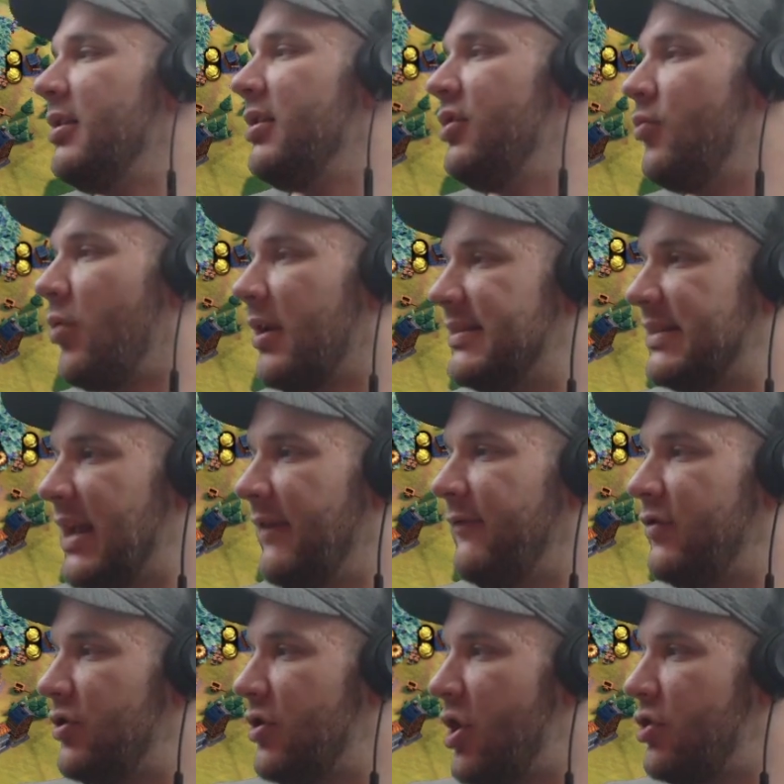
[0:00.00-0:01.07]
You want to
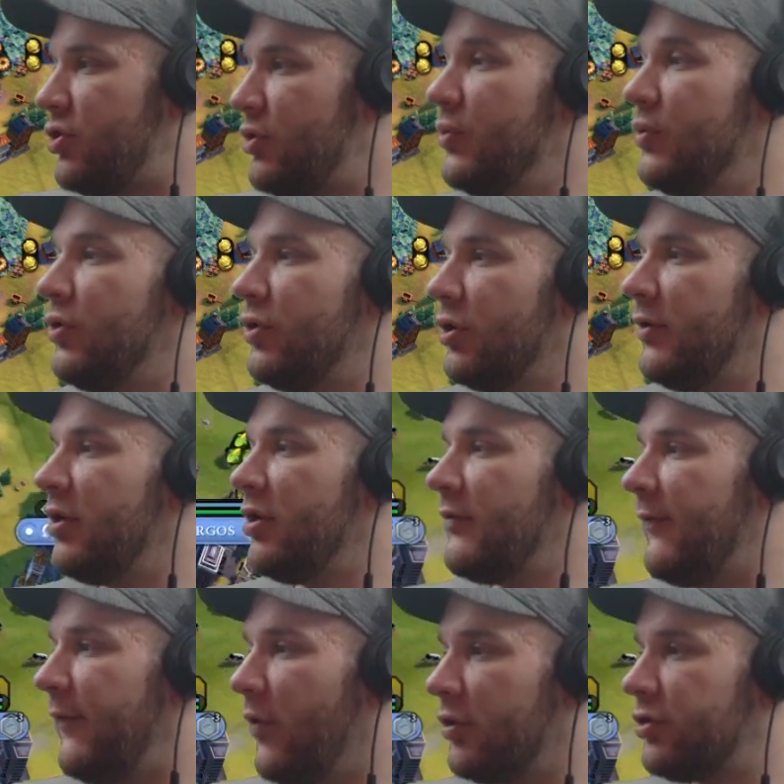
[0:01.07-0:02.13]
save 2 good
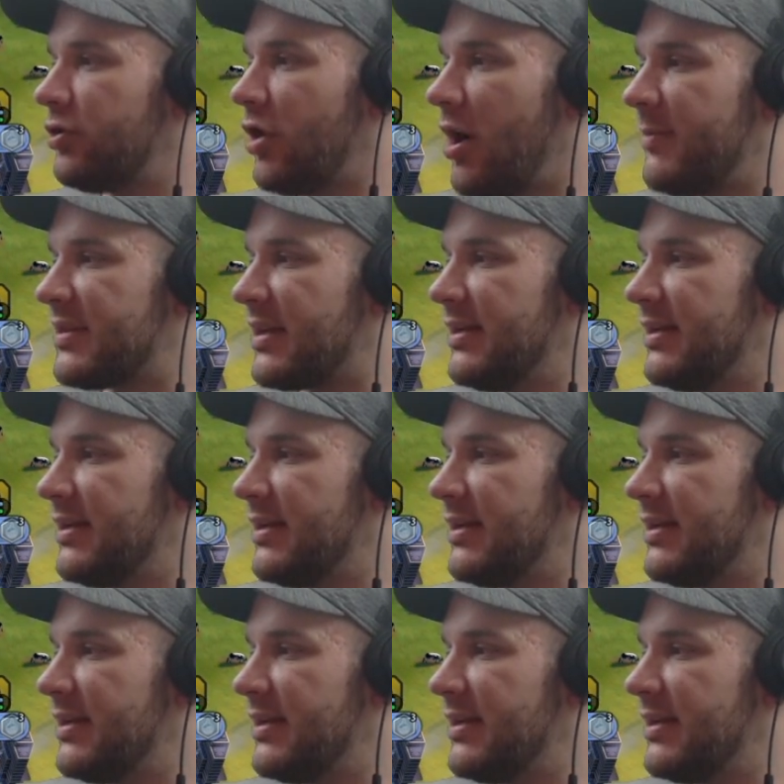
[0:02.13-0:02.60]
full chops,